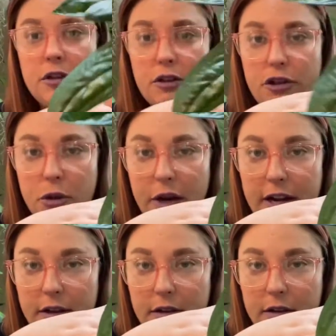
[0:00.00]

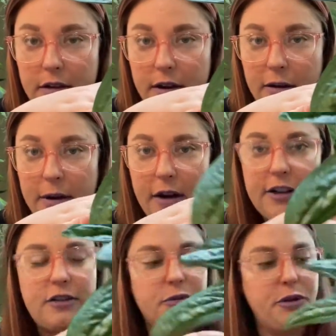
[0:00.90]
soil around
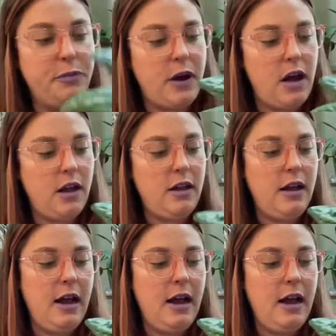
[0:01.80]
its root ball,